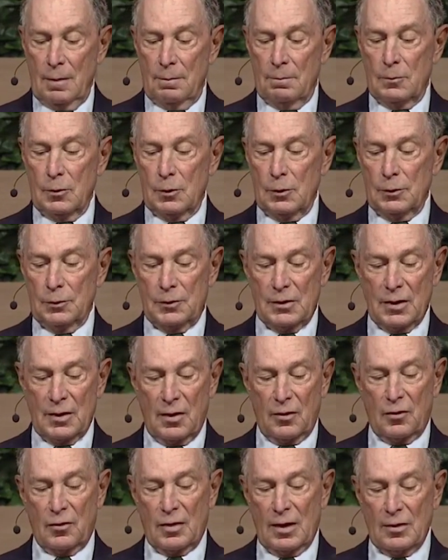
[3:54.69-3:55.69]
move to
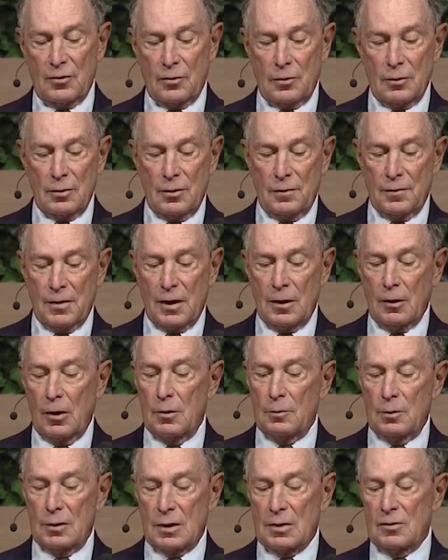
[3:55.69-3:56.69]
the center of the
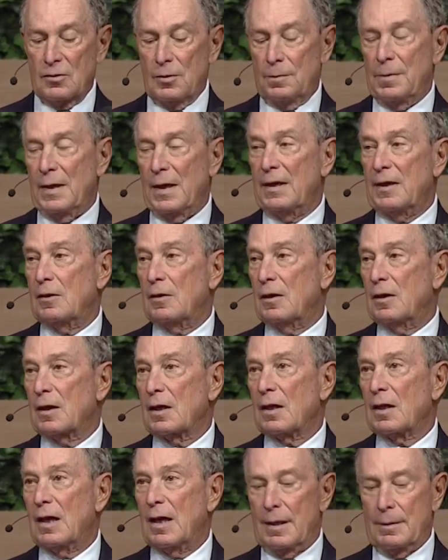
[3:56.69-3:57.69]
global debate on
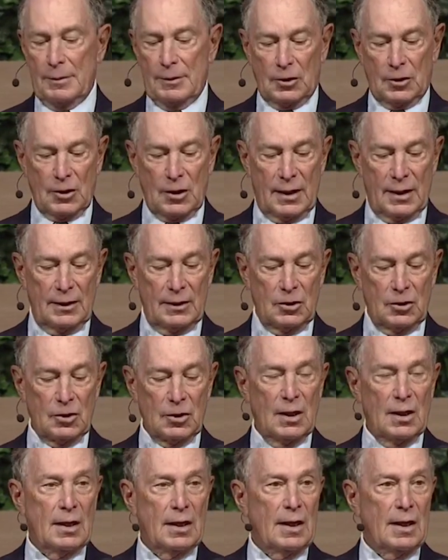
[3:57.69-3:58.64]
climate change.